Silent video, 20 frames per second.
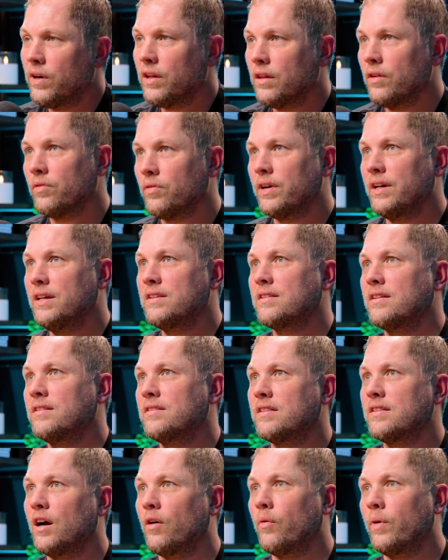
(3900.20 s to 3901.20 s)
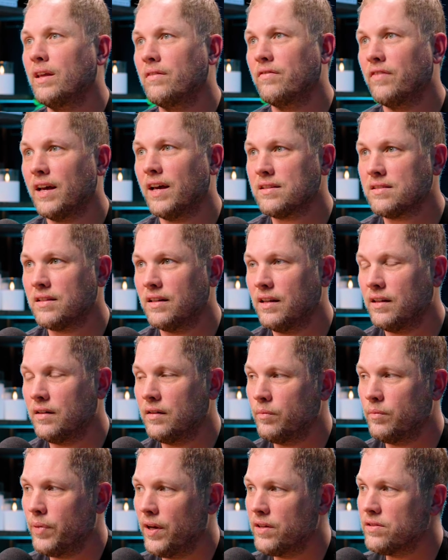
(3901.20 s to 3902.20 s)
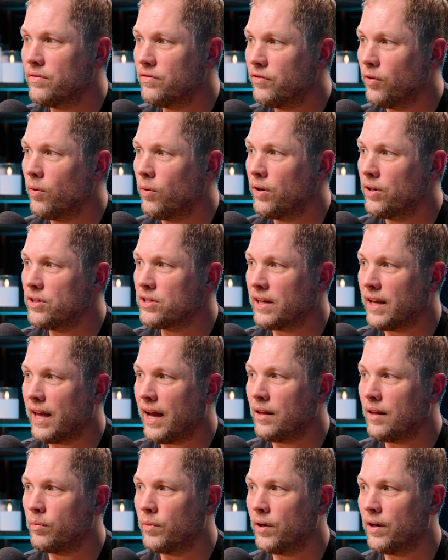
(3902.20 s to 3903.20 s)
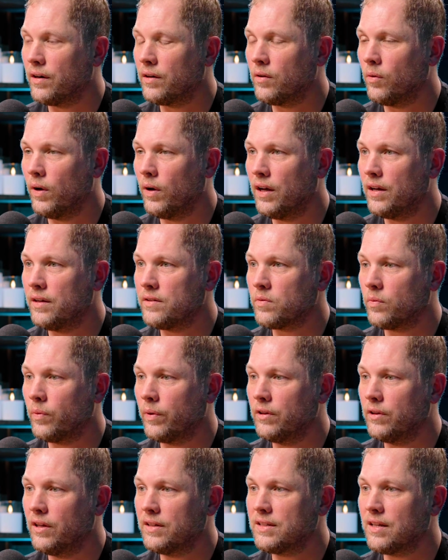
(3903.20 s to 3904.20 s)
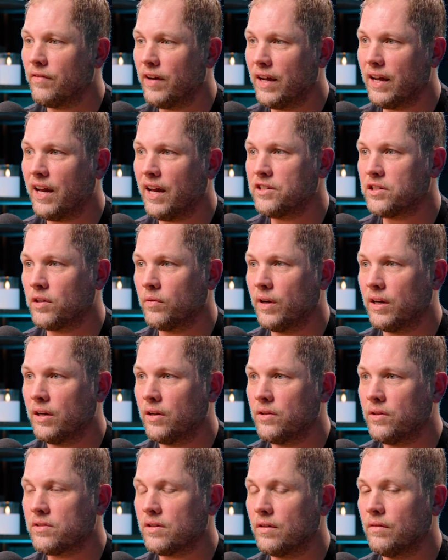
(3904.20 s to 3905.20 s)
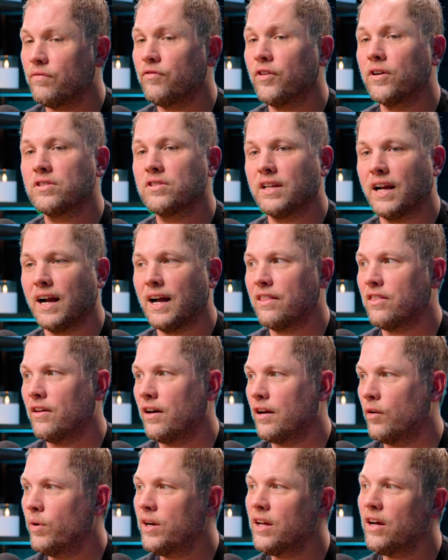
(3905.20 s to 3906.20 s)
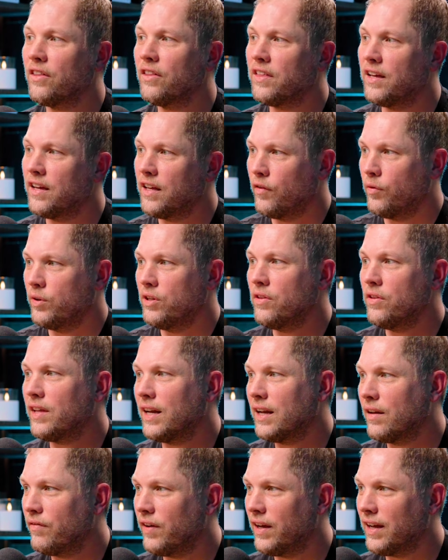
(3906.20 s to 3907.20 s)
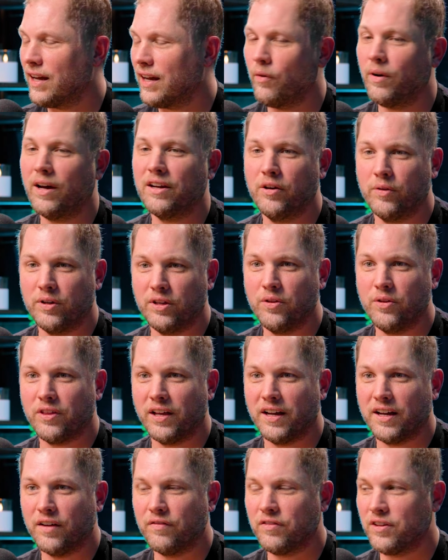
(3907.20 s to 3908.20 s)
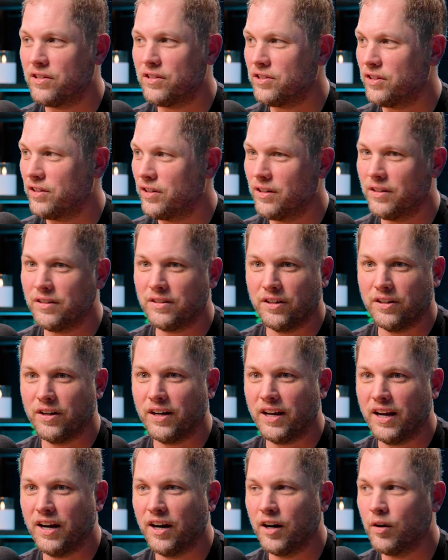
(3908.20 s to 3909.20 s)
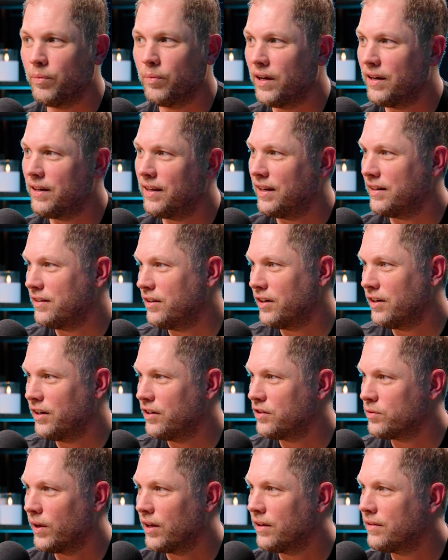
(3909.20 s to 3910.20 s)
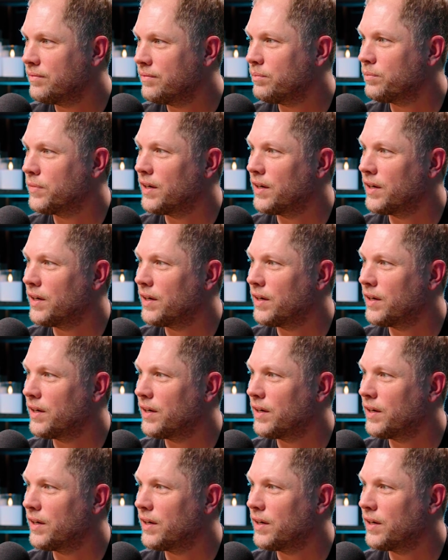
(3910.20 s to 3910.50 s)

one of the reasons that we invested in Pigeon Forge in Gatlinburg was when we looked at vacation rentals. First thing I thought, what do y'all think of when you think of vacation? Well, I know what you think of because you're you're here, but and you're here as well.